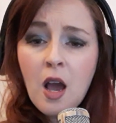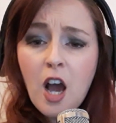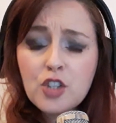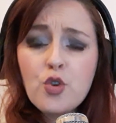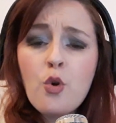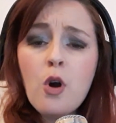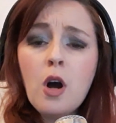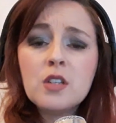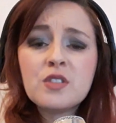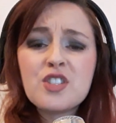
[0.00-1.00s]
How do you
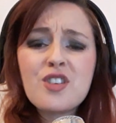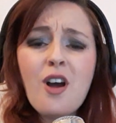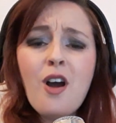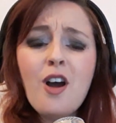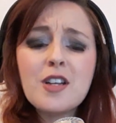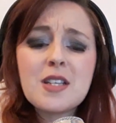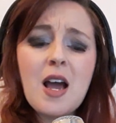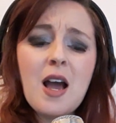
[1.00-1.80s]
want disorder,